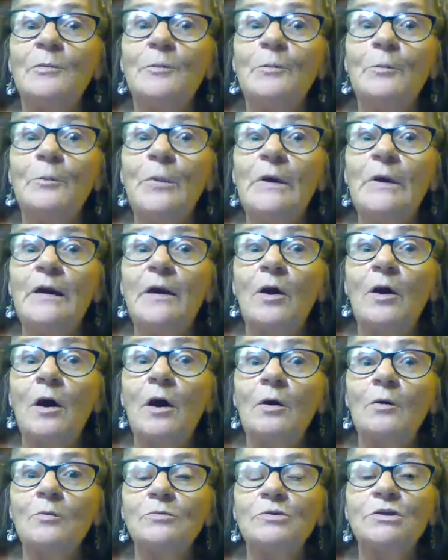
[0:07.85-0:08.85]
We are
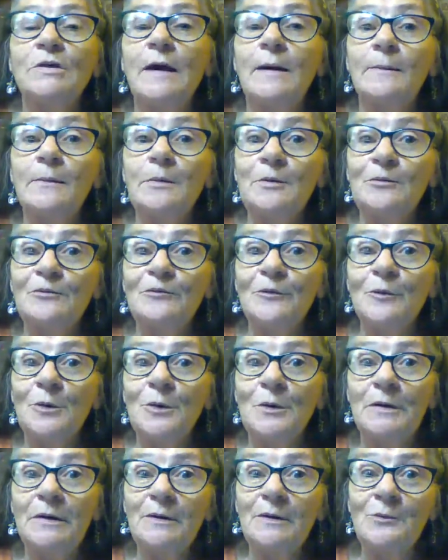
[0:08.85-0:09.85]
on chapter
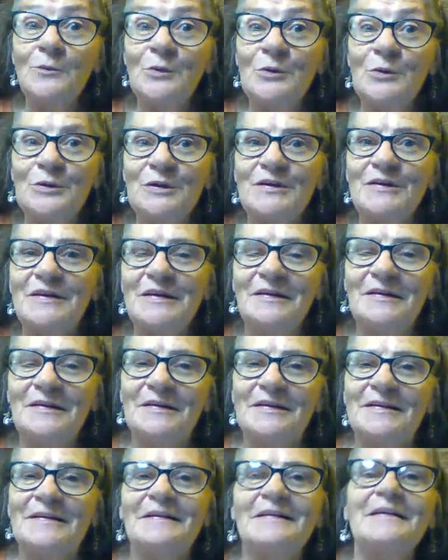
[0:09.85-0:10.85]
41
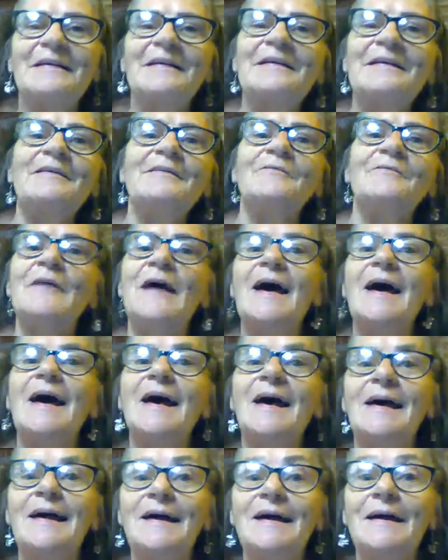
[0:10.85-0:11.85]
of
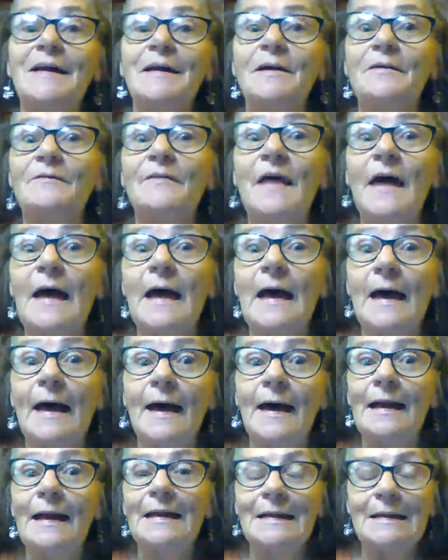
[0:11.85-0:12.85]
Anne of the
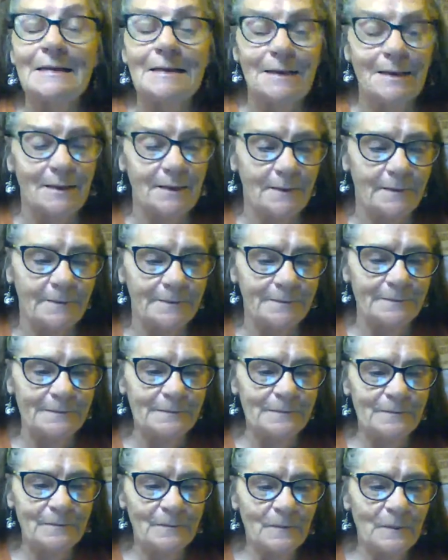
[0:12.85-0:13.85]
Island.
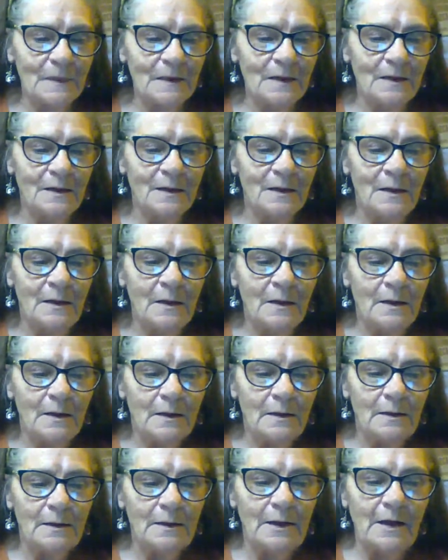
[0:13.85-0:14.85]

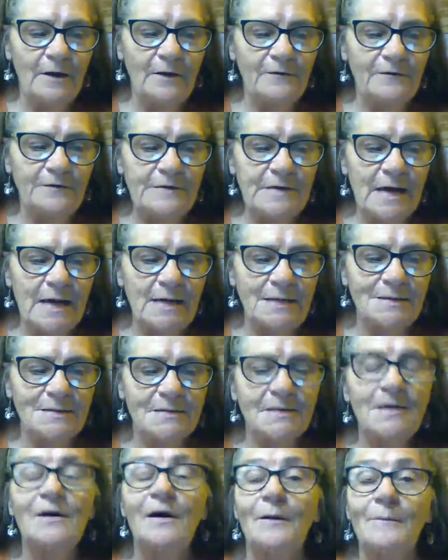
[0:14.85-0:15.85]
Love
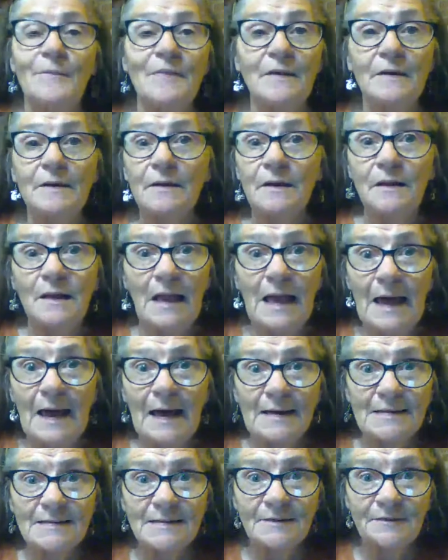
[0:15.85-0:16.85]
takes up the
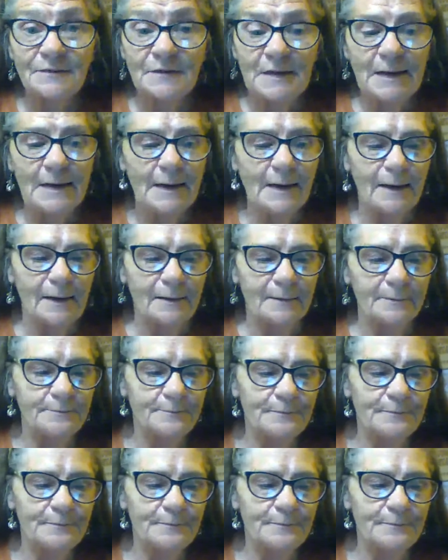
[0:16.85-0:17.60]
glass of time.